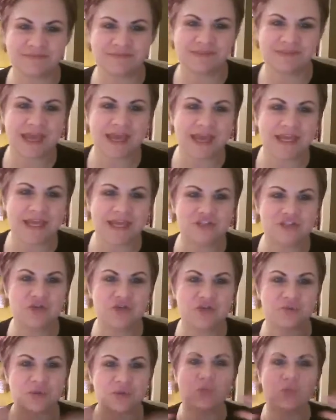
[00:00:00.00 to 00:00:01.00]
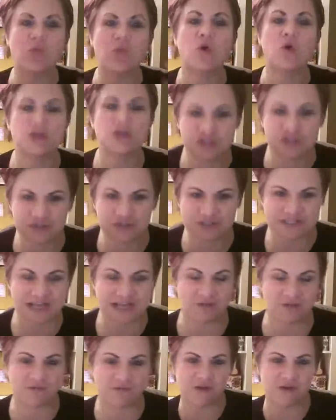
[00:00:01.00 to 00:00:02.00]
Okay, to reward
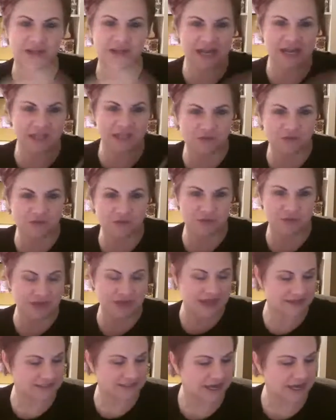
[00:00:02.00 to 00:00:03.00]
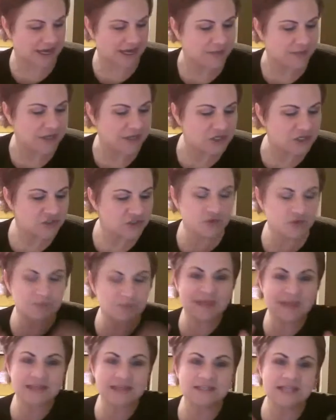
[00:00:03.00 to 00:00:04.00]
yourself for getting through that time. So the
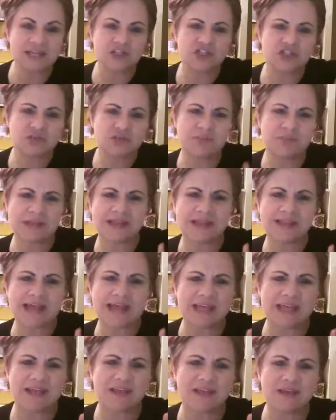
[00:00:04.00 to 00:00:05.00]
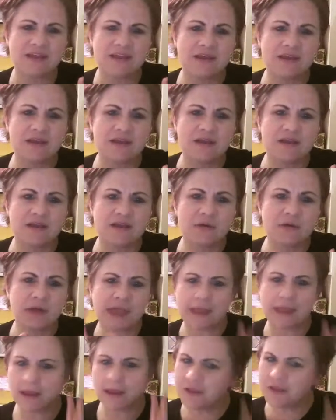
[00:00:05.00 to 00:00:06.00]
midday should be like
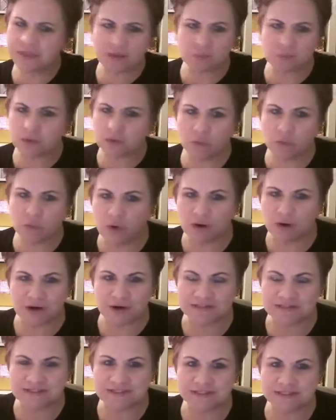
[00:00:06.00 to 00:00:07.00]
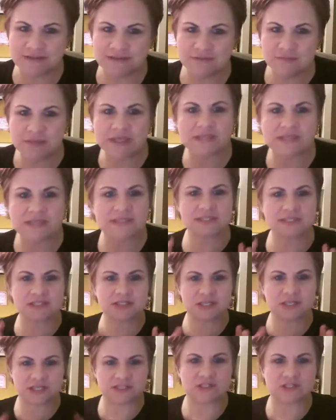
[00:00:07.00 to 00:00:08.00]
healthy rewards, because
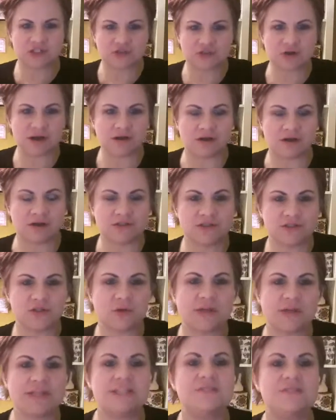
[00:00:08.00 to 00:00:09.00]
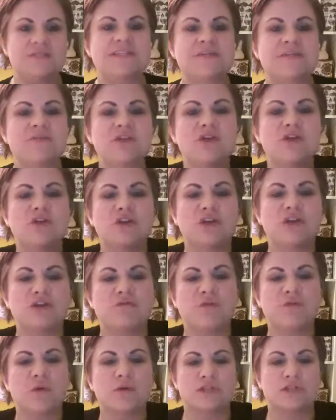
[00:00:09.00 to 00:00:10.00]
it's a struggle. So it needs to be something you're looking
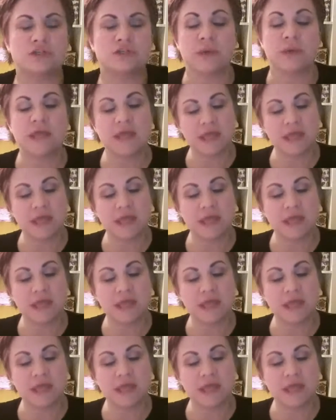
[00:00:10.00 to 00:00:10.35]
forward to.